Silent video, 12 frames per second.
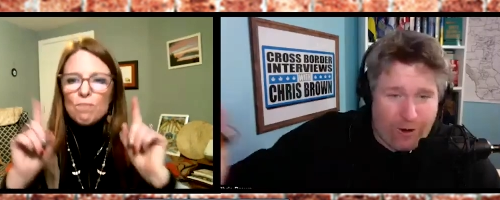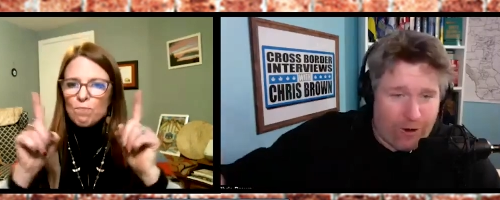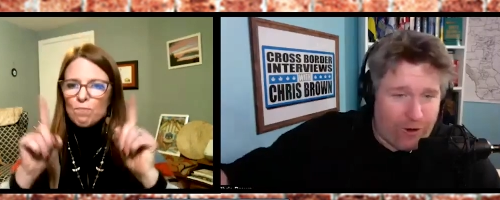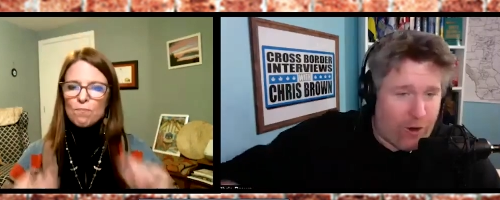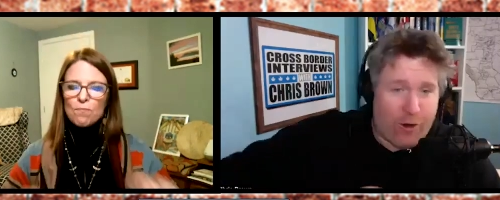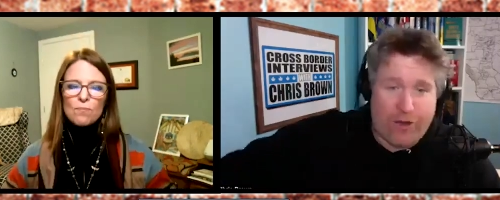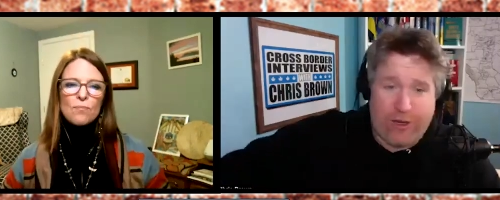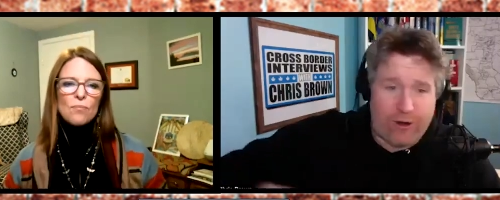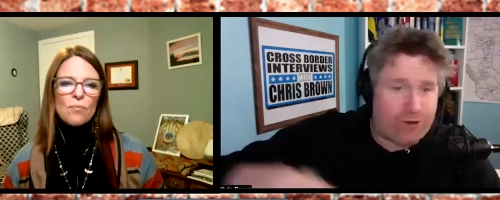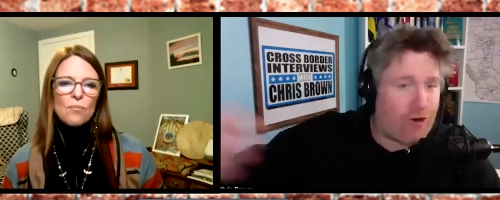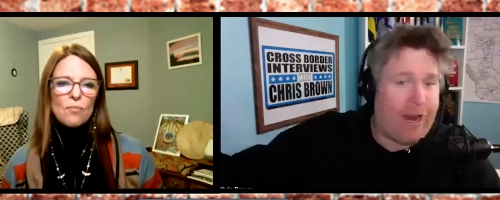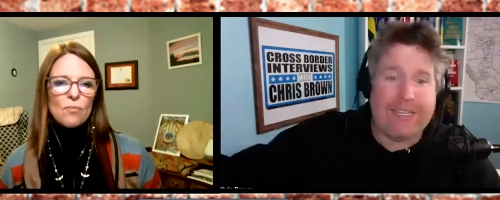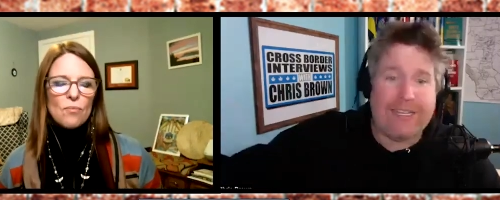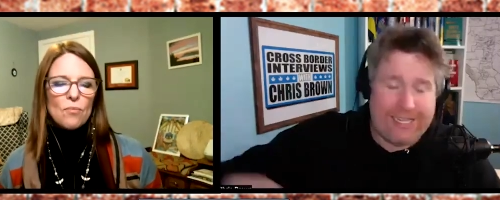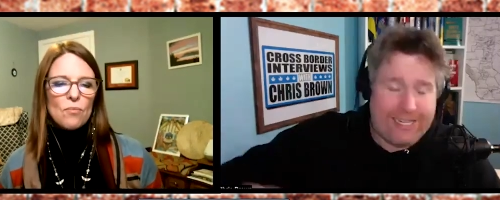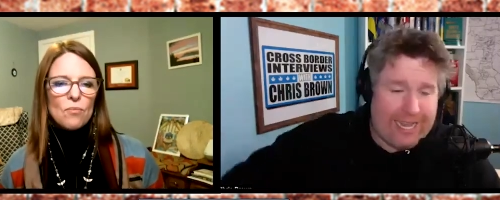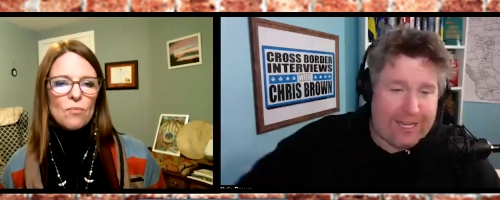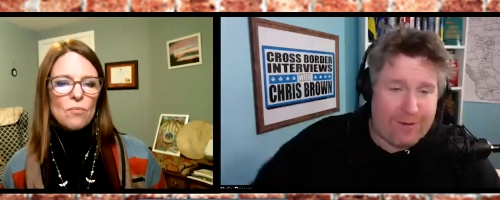Speaker 1: to, or, or, or transit to
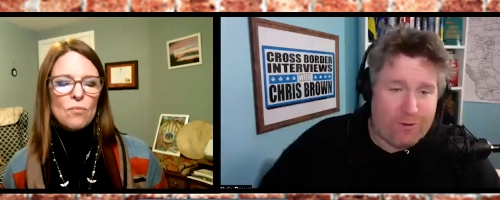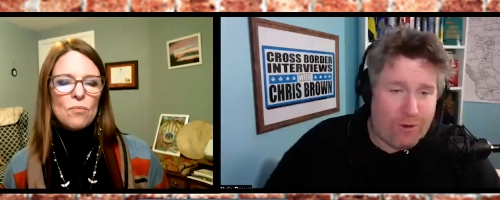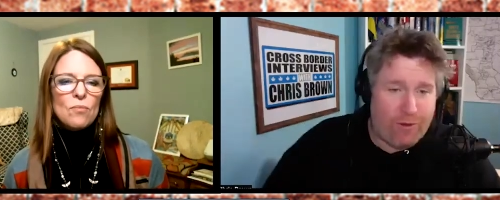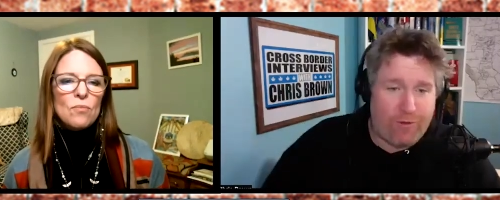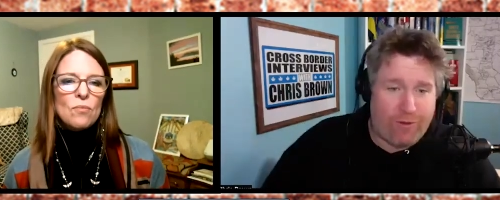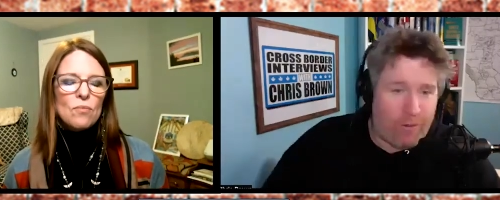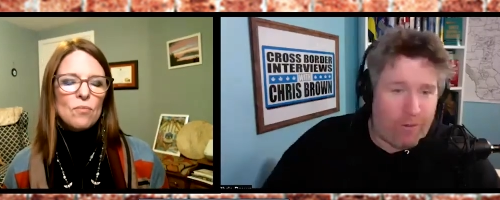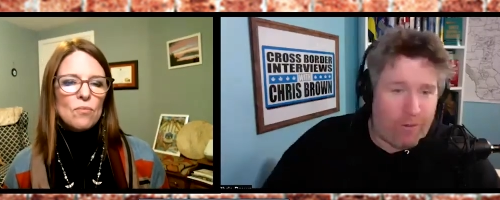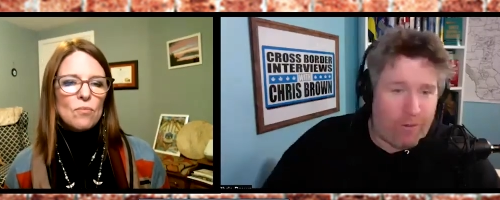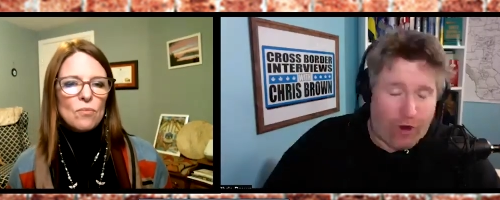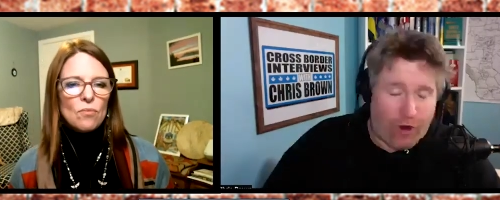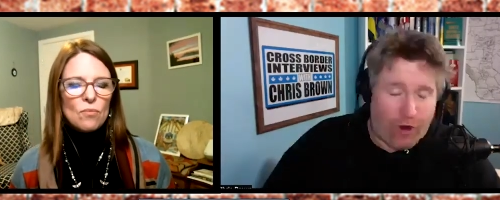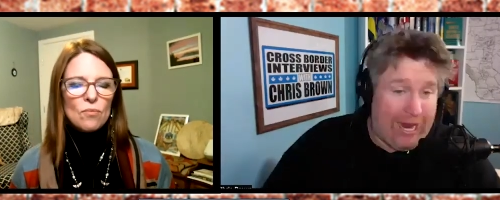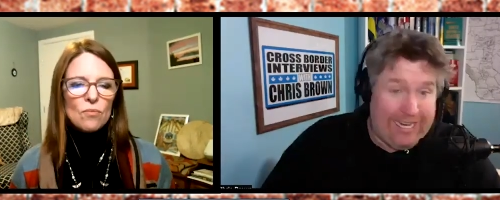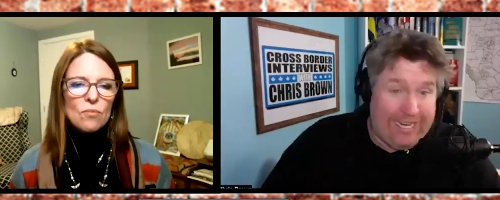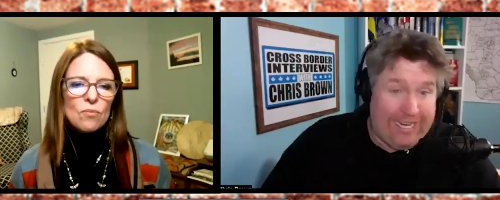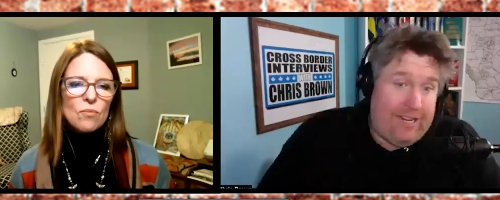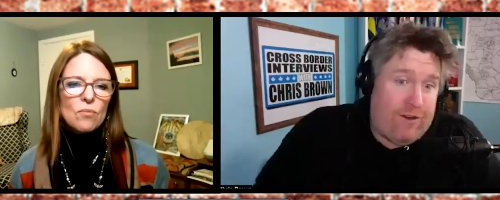get to and from work, or
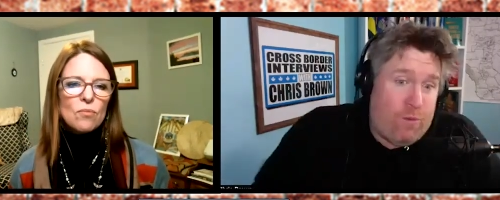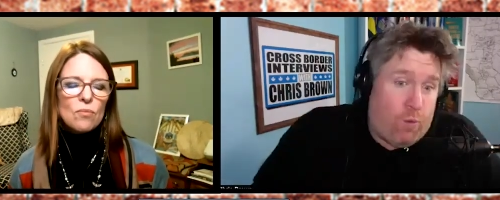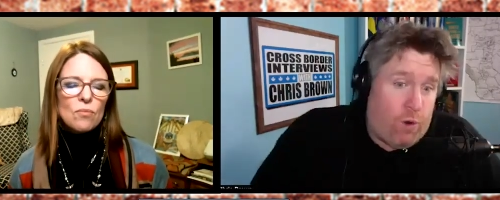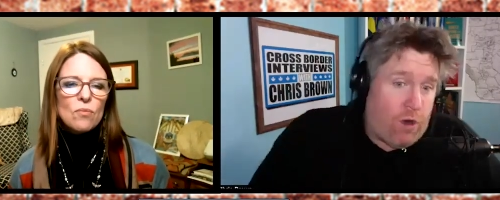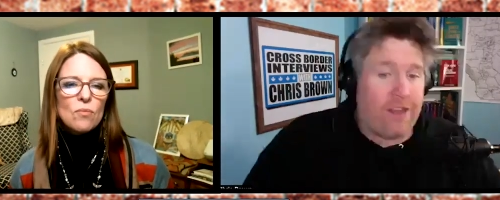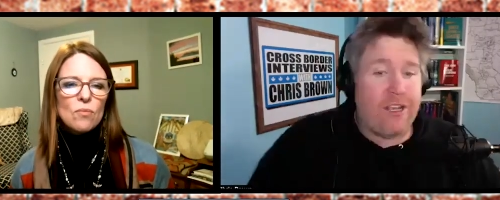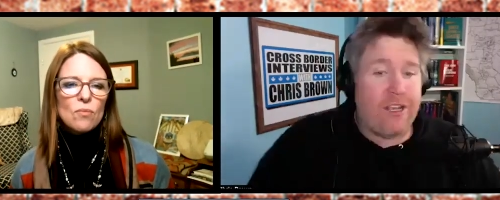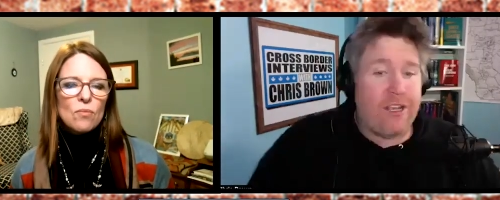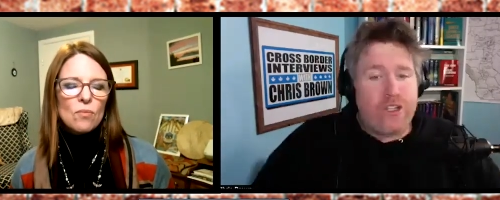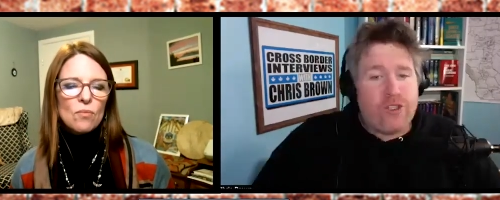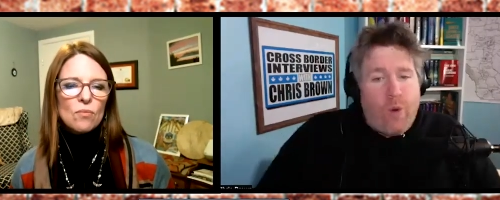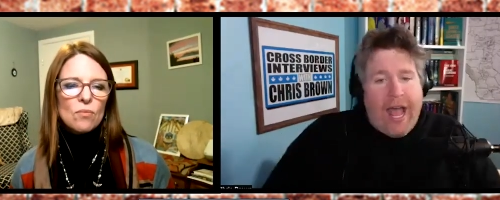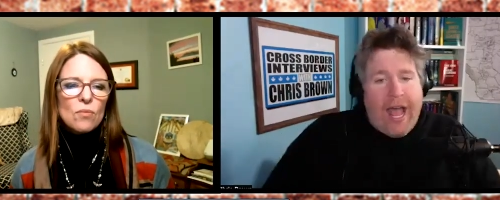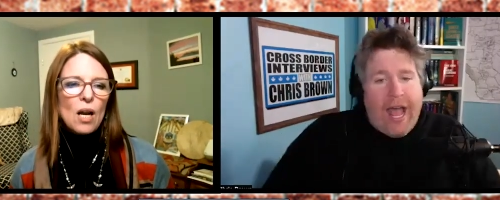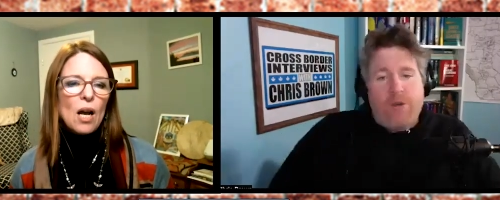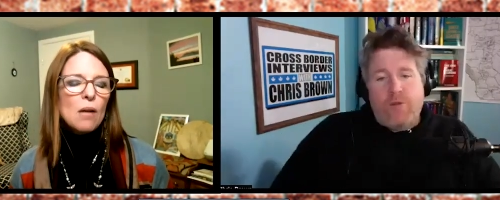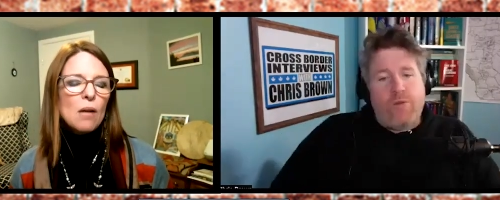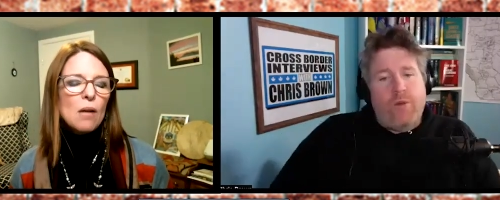even work. So, how
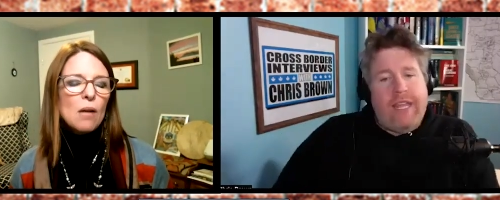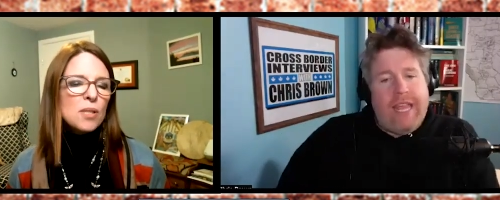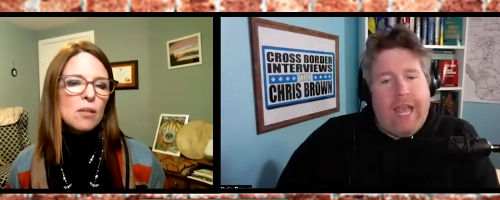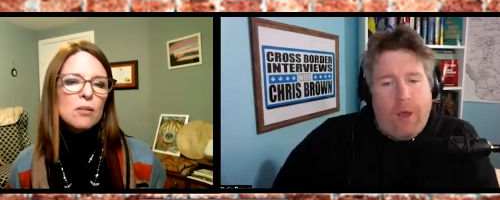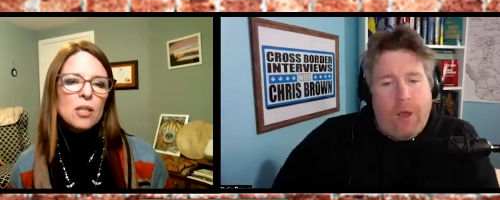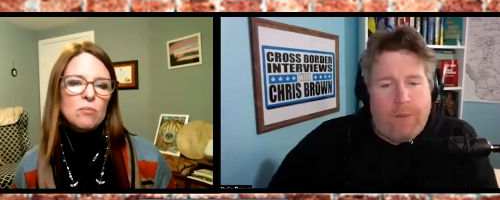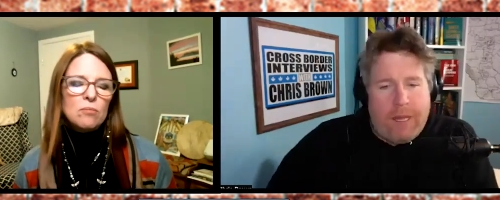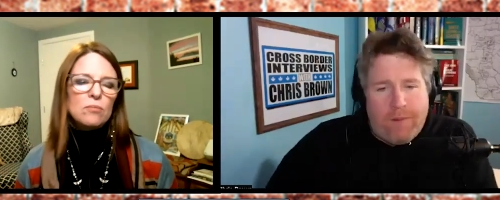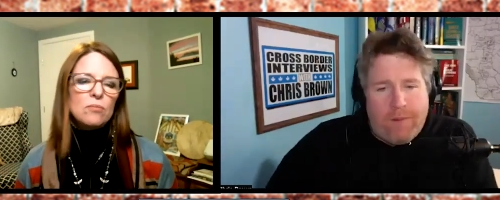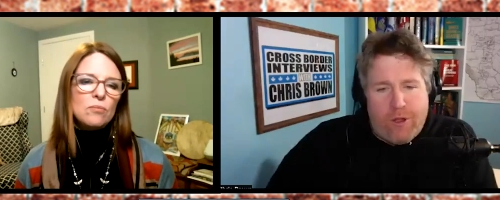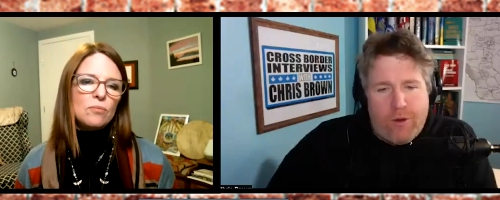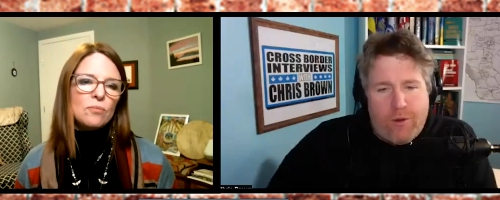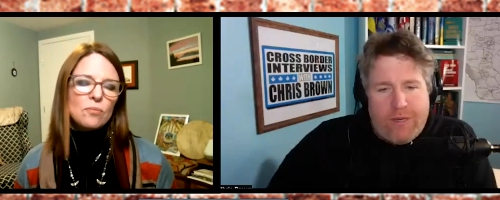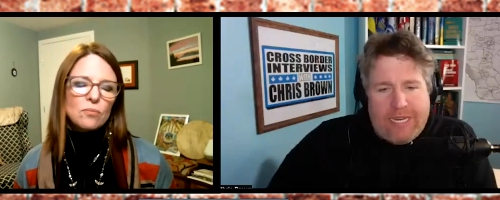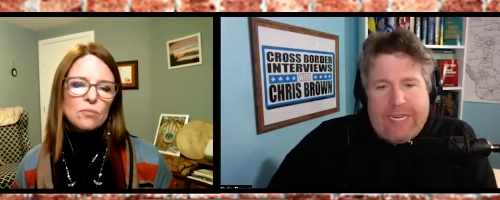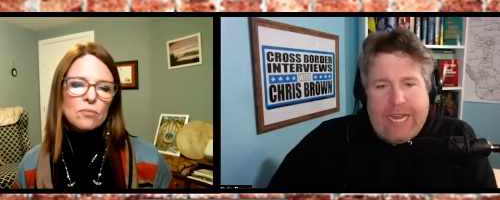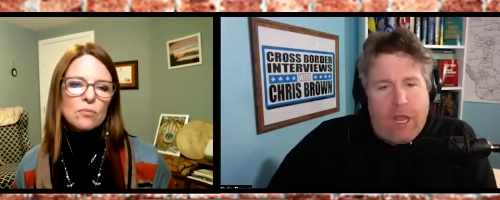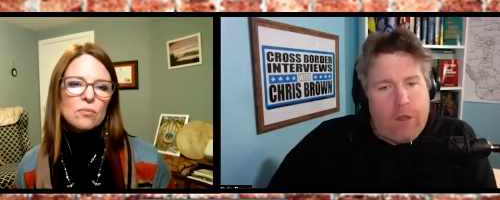do we Absolutely. help people who need
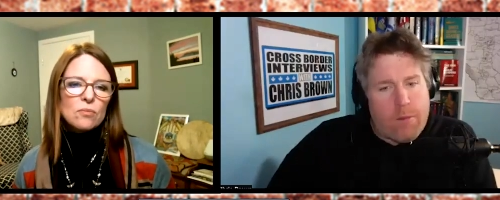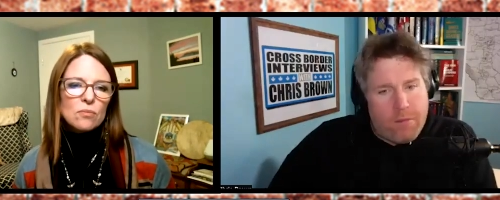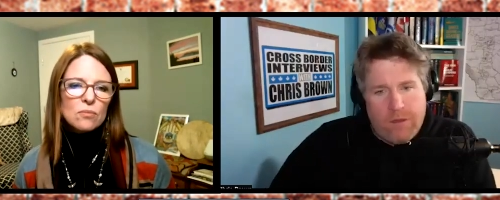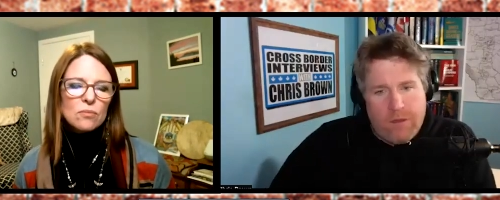help?